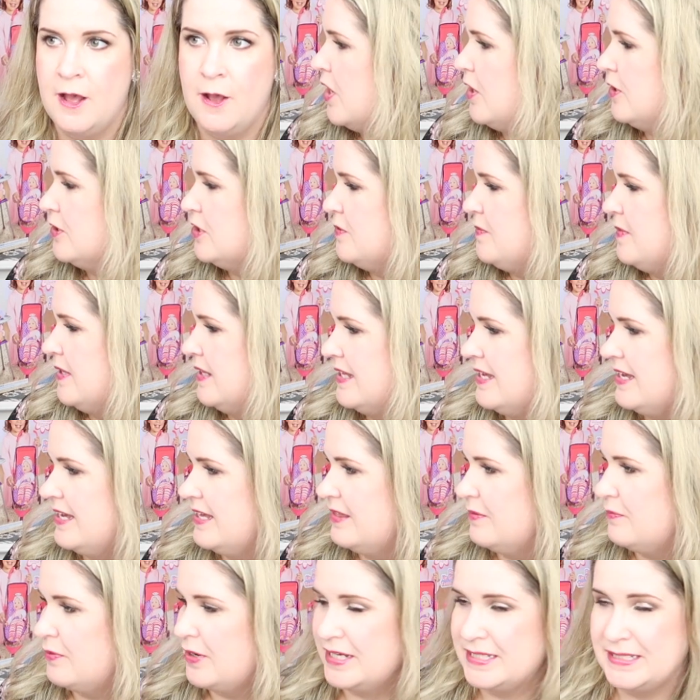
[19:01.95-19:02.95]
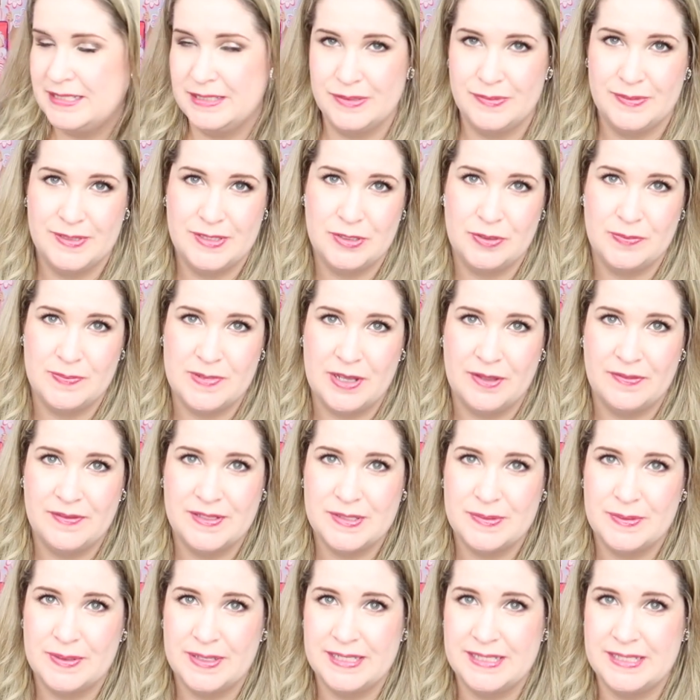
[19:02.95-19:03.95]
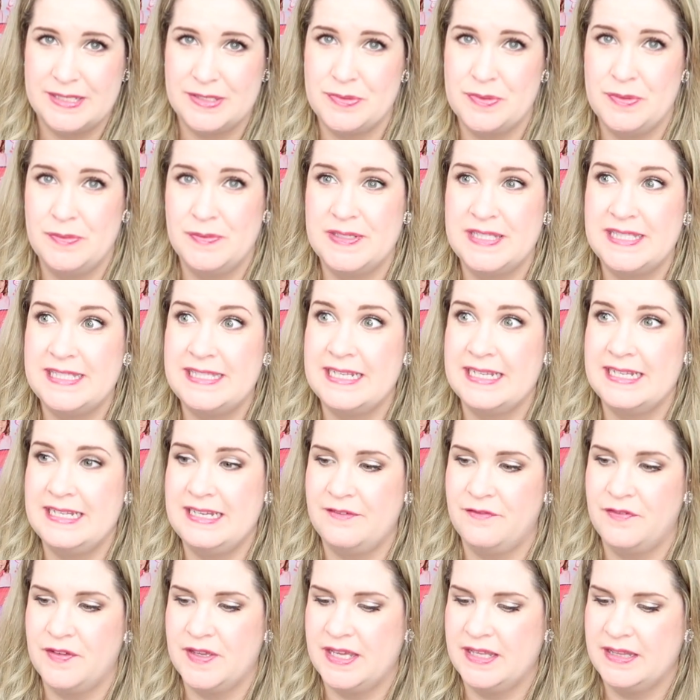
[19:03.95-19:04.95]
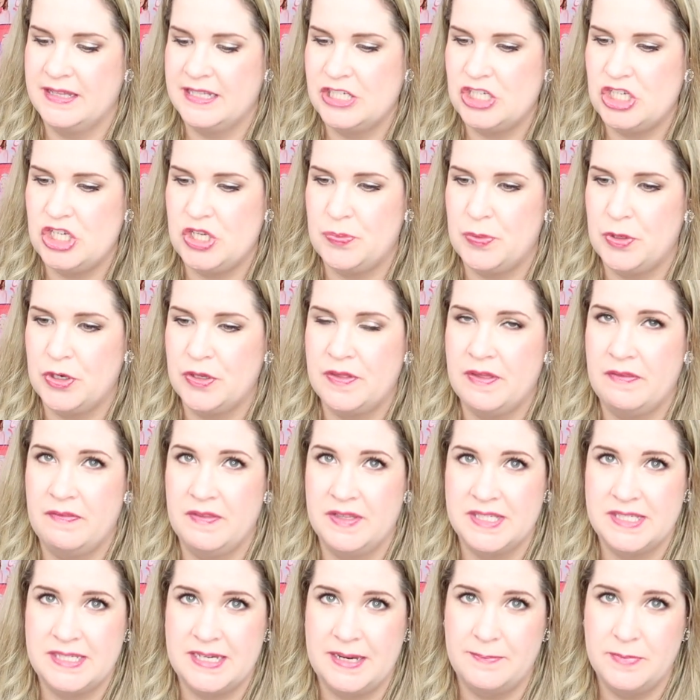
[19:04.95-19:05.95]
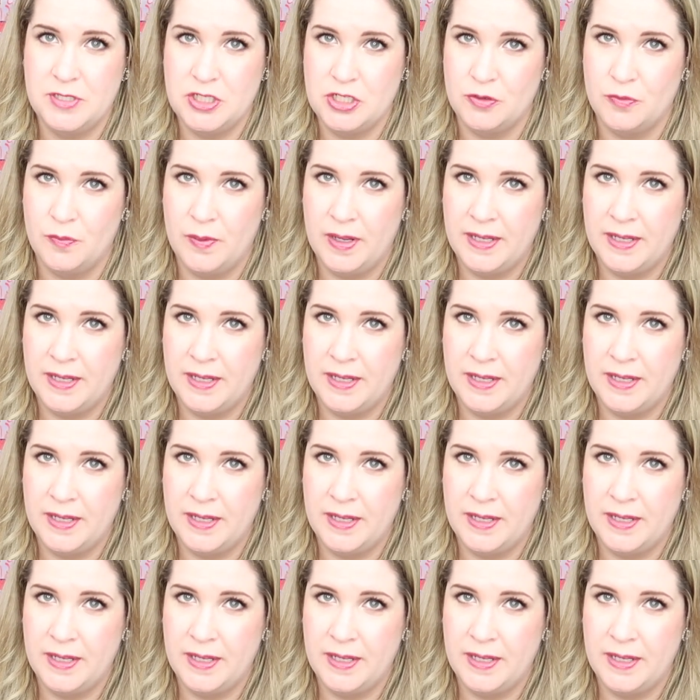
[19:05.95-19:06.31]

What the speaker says: Ultimately, the price is what sold me on this one because this one was significantly cheaper than the step 2